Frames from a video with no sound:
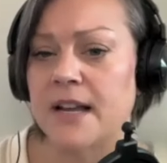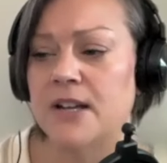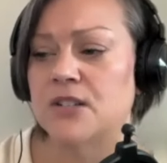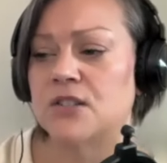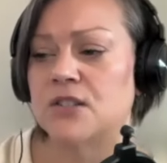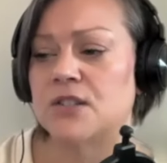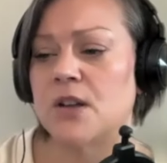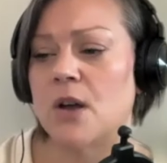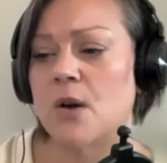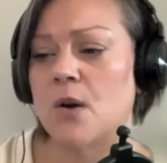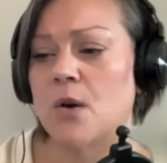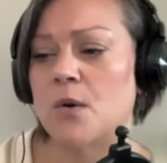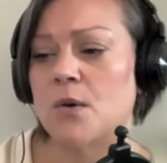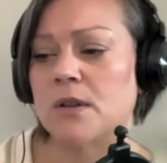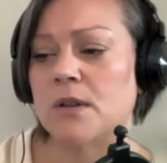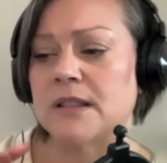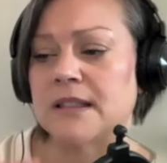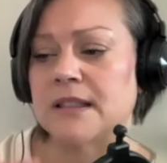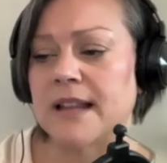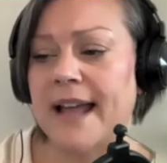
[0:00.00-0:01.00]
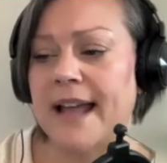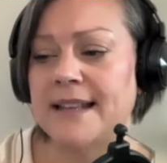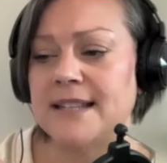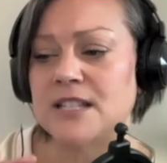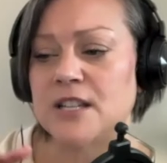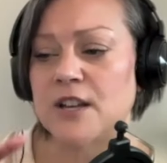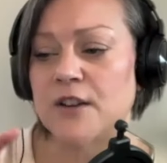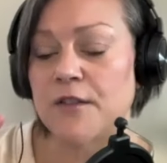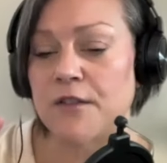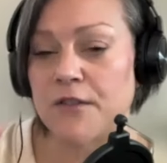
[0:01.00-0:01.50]
So
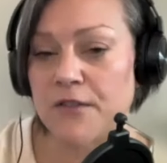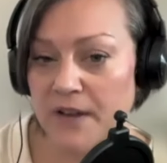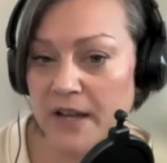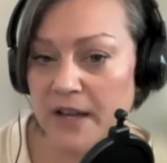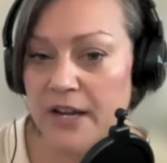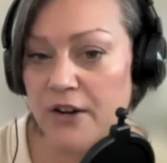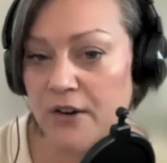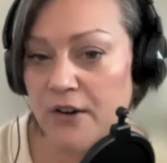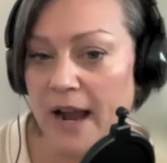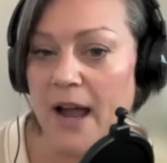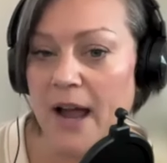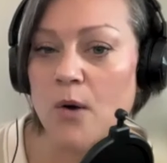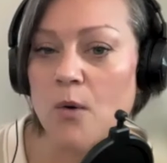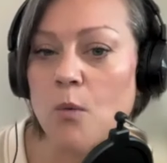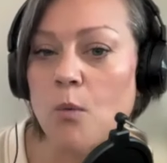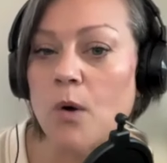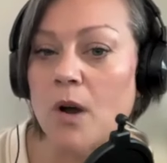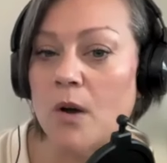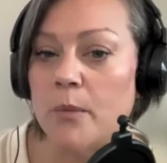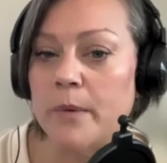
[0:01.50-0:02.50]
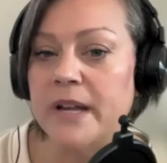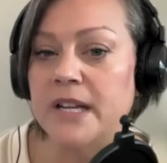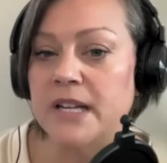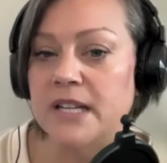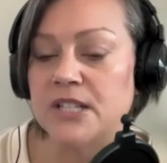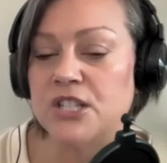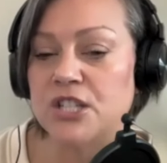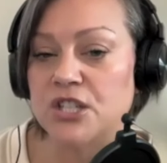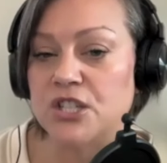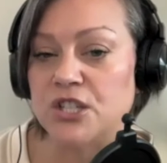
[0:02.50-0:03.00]
let's figure out what we
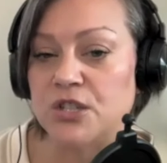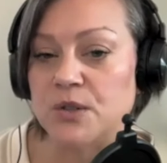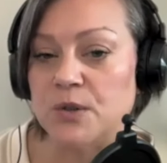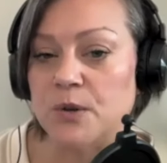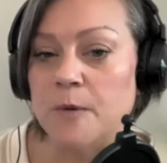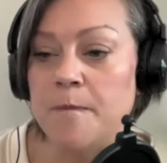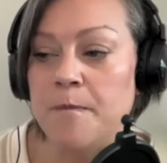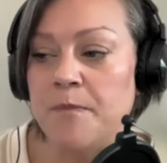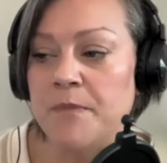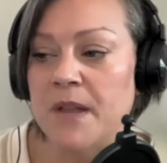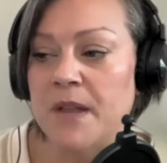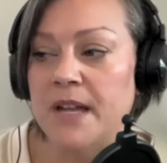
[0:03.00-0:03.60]
need to do